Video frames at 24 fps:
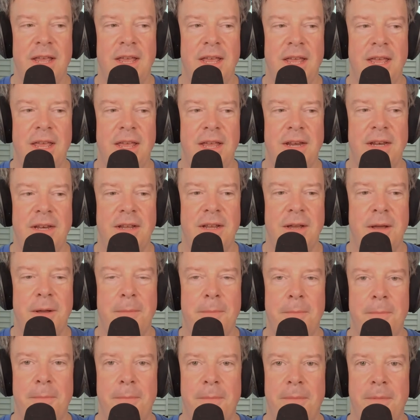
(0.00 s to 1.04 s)
And
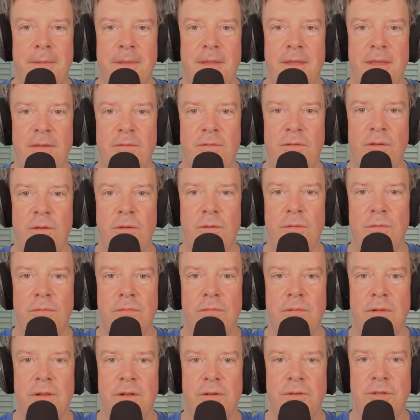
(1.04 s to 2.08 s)
if
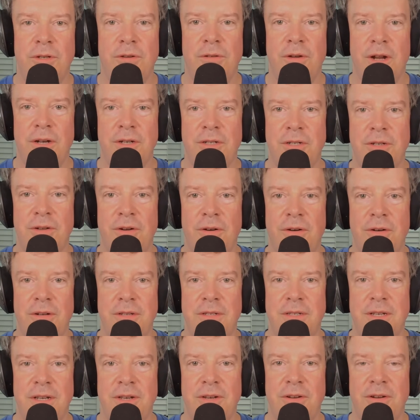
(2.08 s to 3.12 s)
you close your garage door
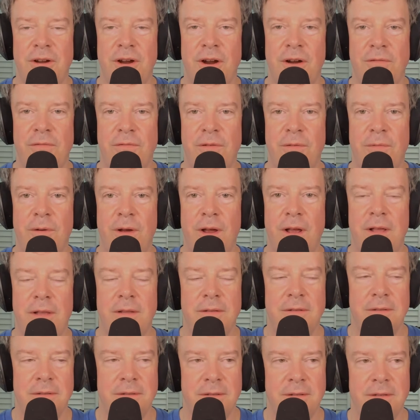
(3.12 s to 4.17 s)
and sit in your car for a
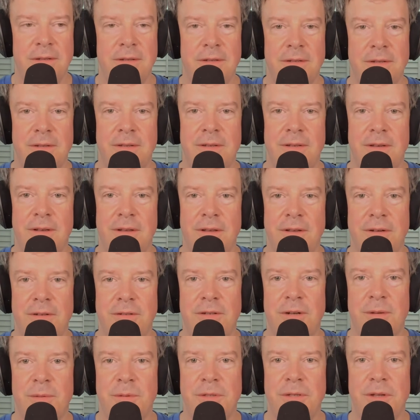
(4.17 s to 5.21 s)
while, all your
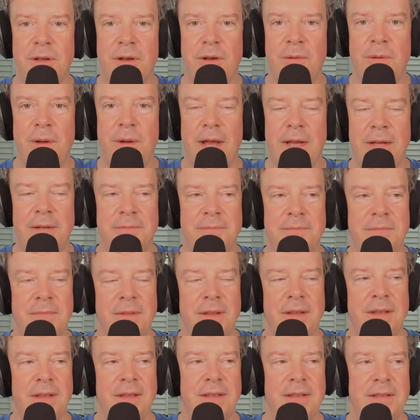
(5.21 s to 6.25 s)
troubles go away.
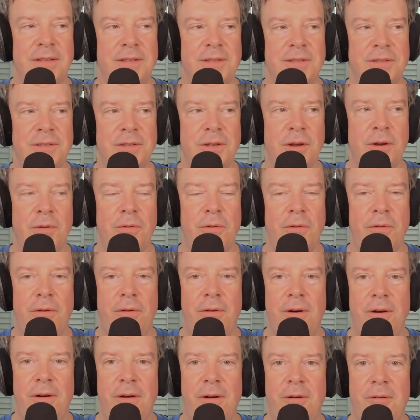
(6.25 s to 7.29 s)
So
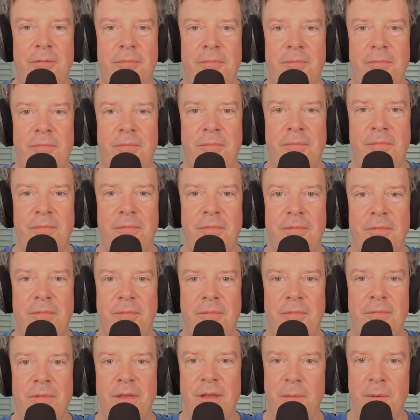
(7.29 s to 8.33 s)
the
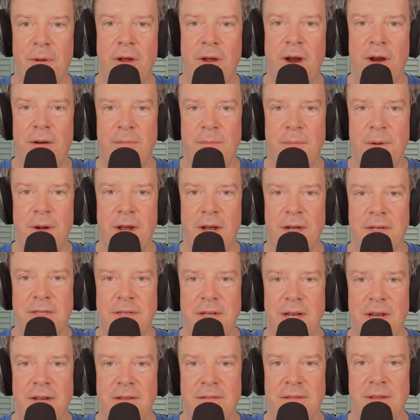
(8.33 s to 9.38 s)
thing about carbon
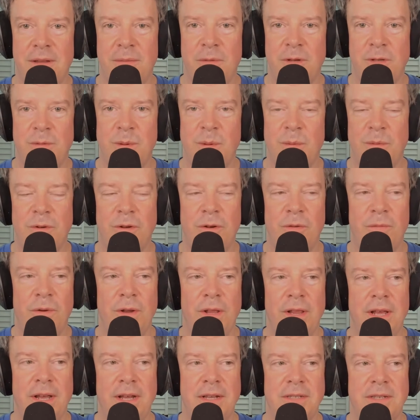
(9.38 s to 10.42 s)
monoxide that most people don't
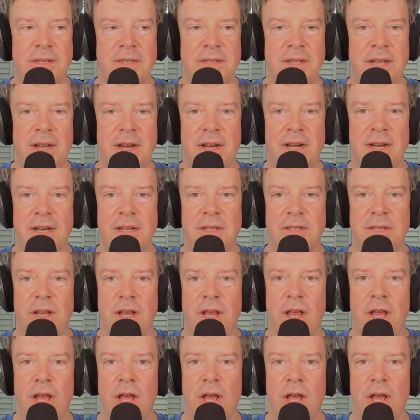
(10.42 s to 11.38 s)
realize is that it is